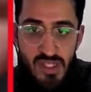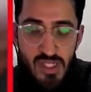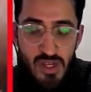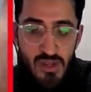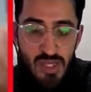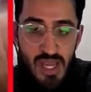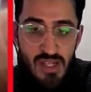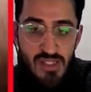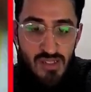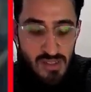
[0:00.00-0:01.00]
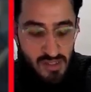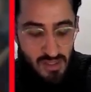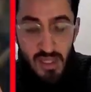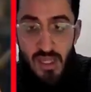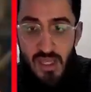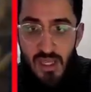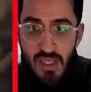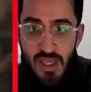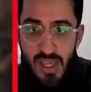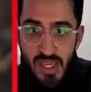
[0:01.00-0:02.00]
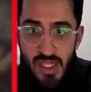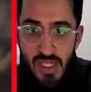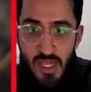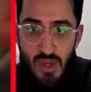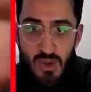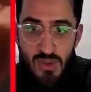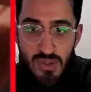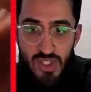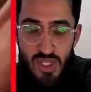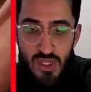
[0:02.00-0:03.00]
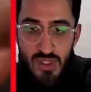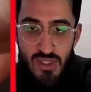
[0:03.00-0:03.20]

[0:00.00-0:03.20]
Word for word: Holo Cacturne, a Clauncher,